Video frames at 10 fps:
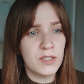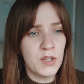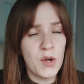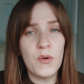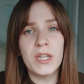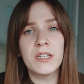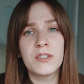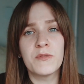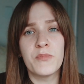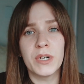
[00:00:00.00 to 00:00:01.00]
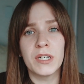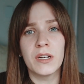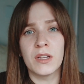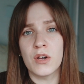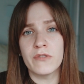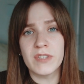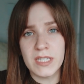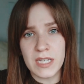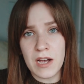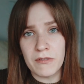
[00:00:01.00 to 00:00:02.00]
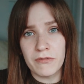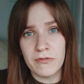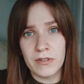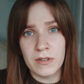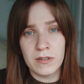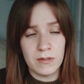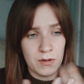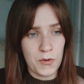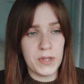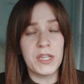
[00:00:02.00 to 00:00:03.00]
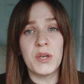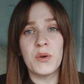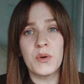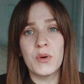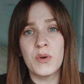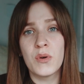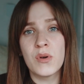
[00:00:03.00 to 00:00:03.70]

no need to bring a lot of stuff with you.